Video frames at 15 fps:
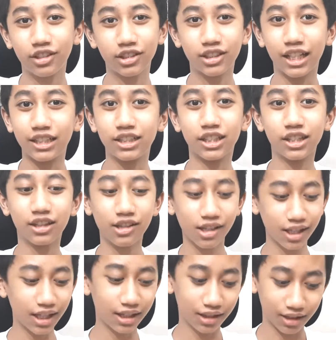Slice it
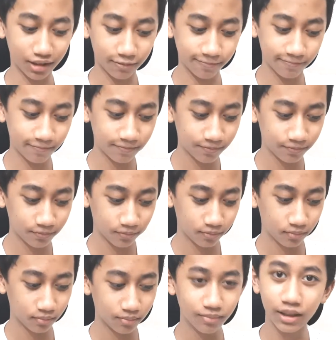thin,
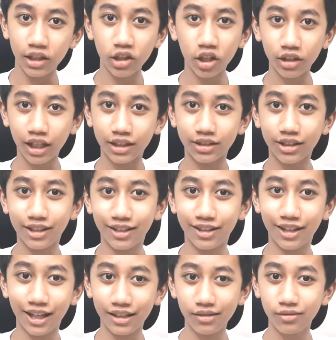but not as thin,
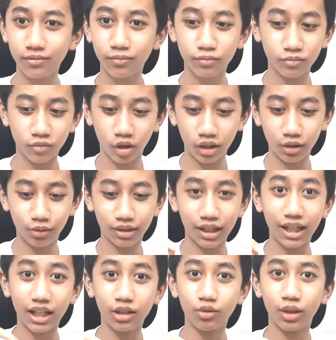like only
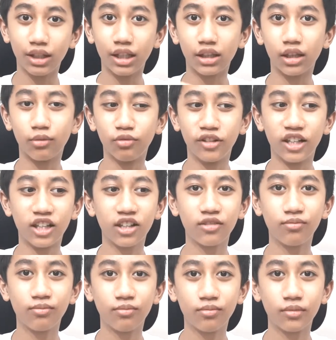one atom width.
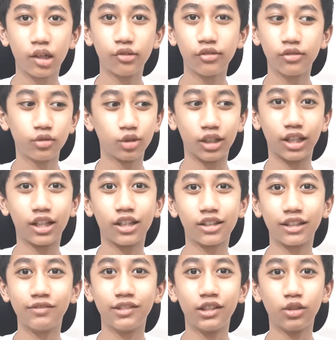You cannot
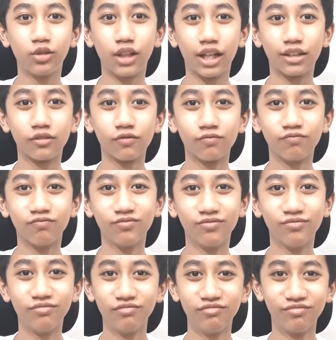even do that.
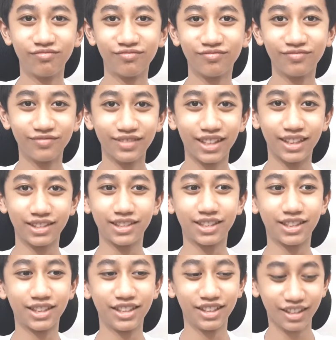It's
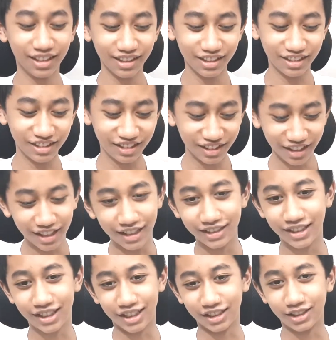
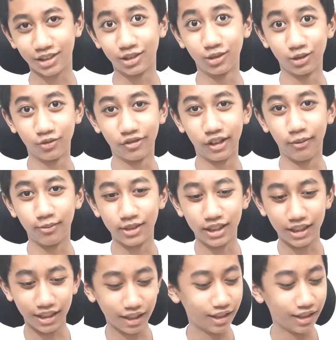it's just too flimsy.